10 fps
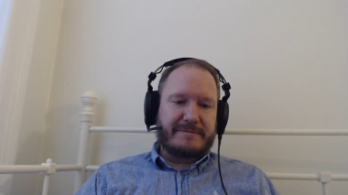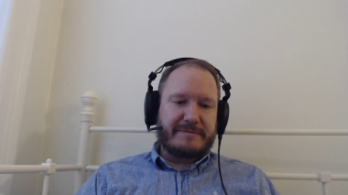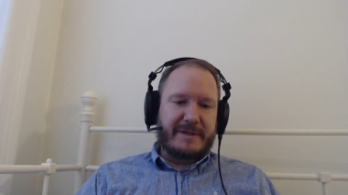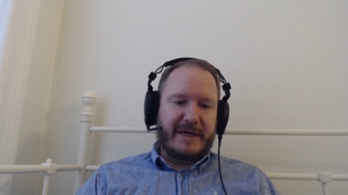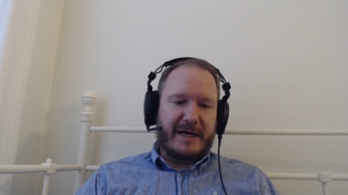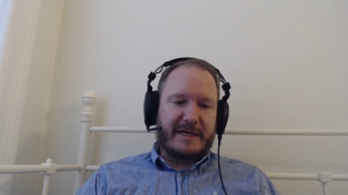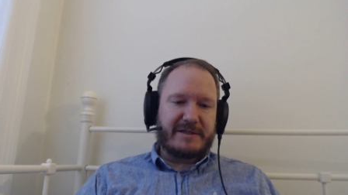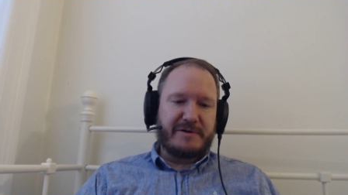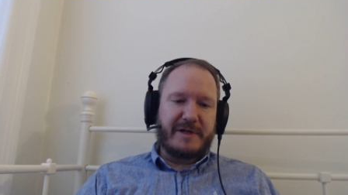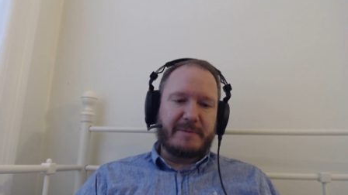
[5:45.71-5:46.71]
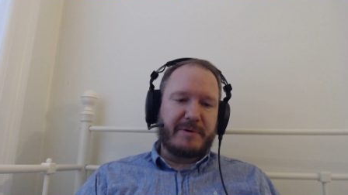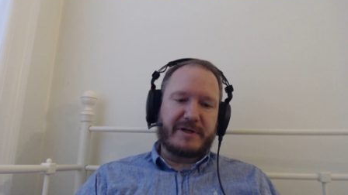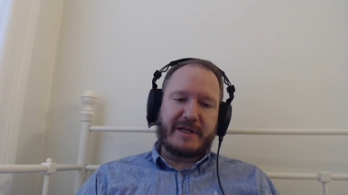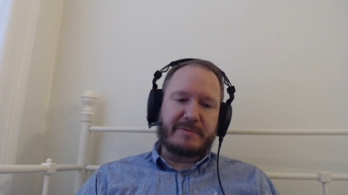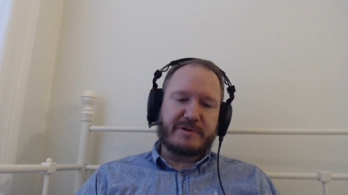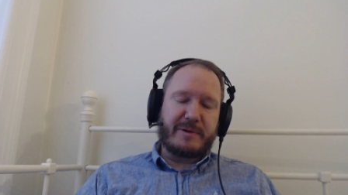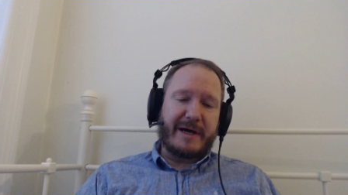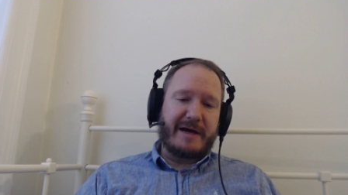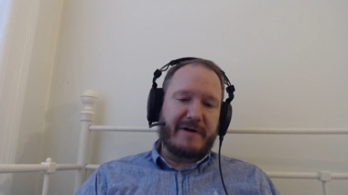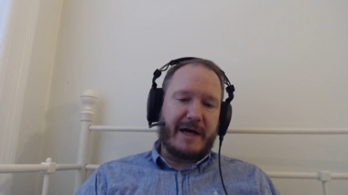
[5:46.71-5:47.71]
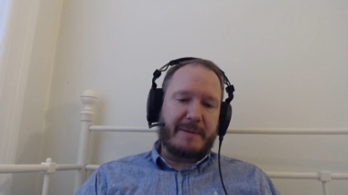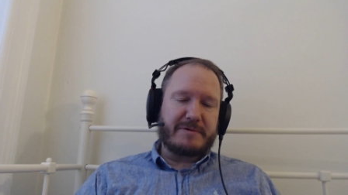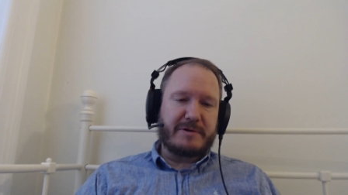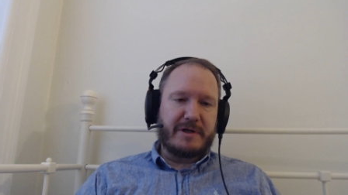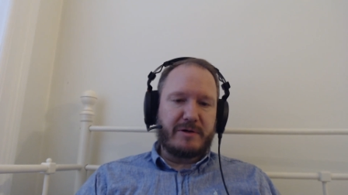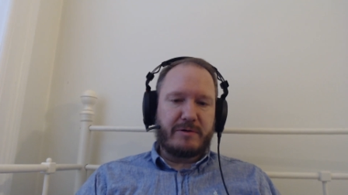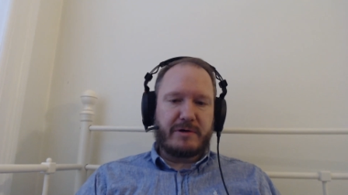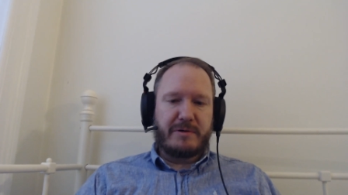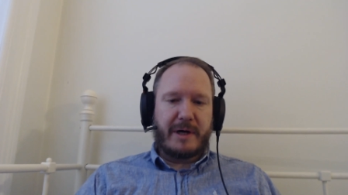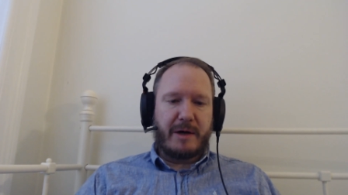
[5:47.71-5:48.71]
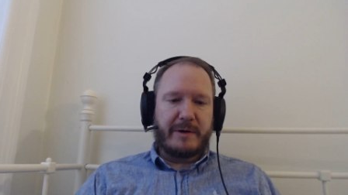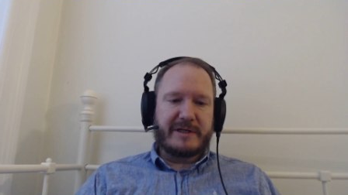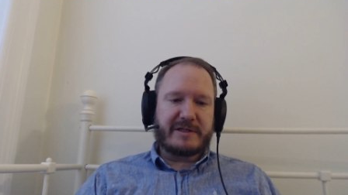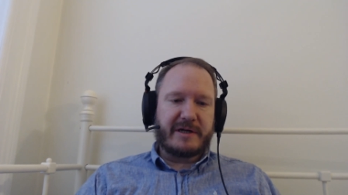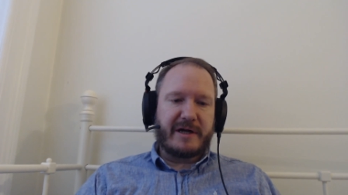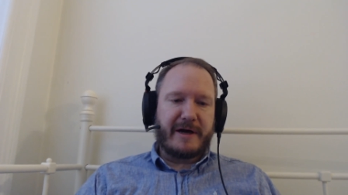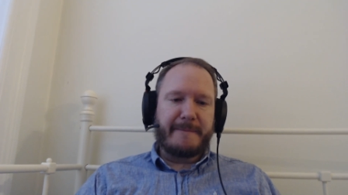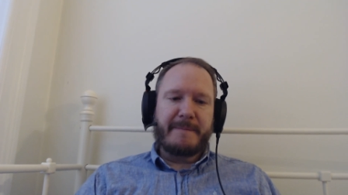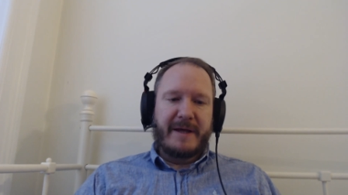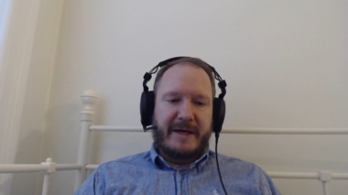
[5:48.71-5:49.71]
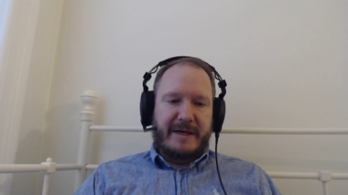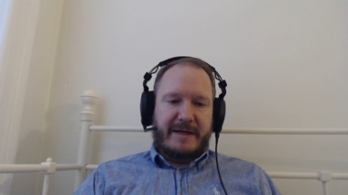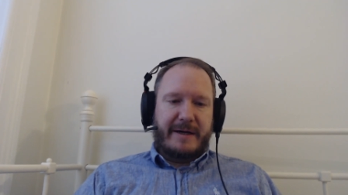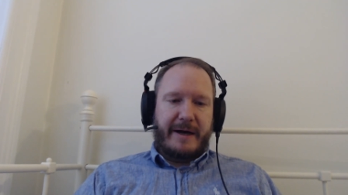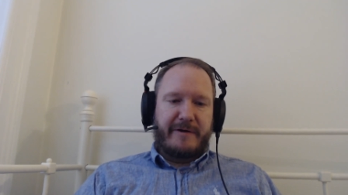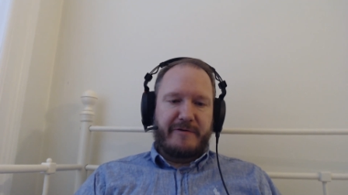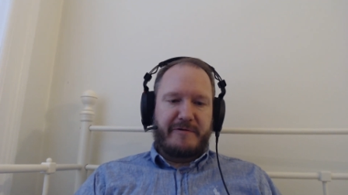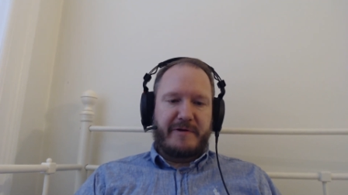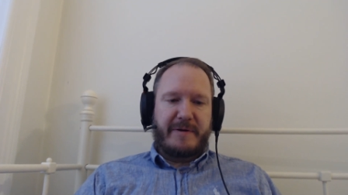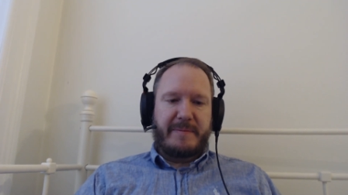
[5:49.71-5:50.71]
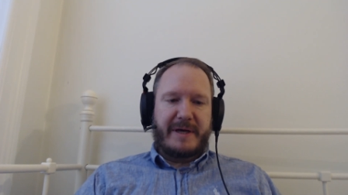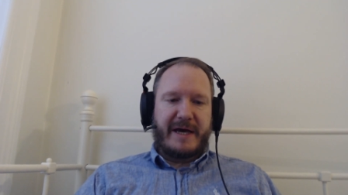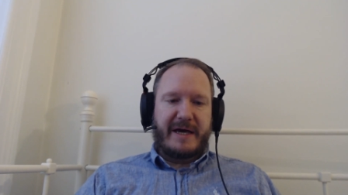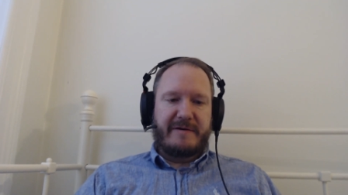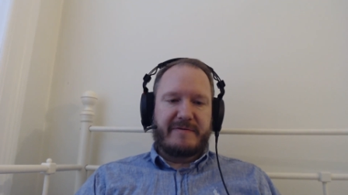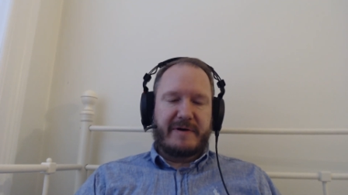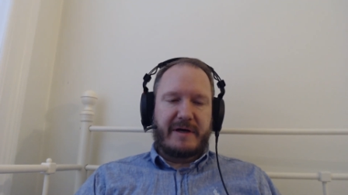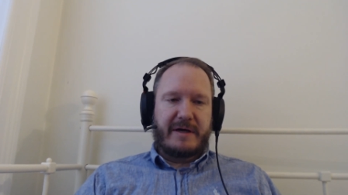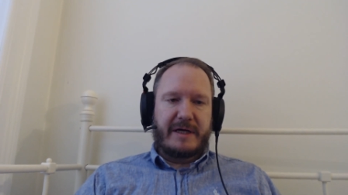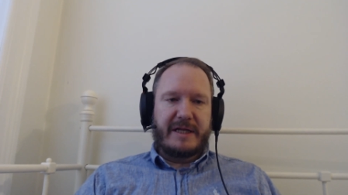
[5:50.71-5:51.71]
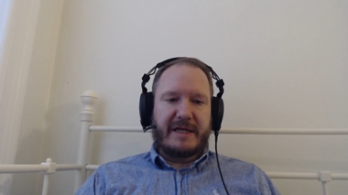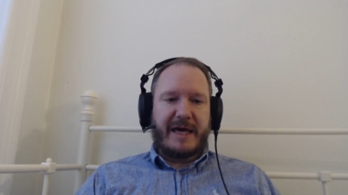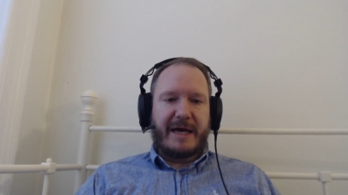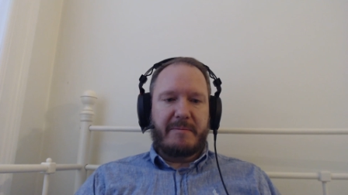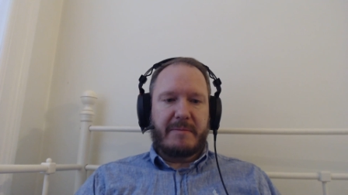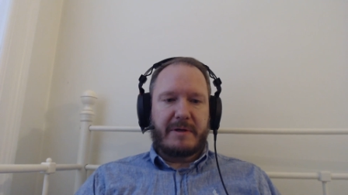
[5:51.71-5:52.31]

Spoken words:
He has a unique body type, so I have absolutely no clue how he's gonna kind of behave in game.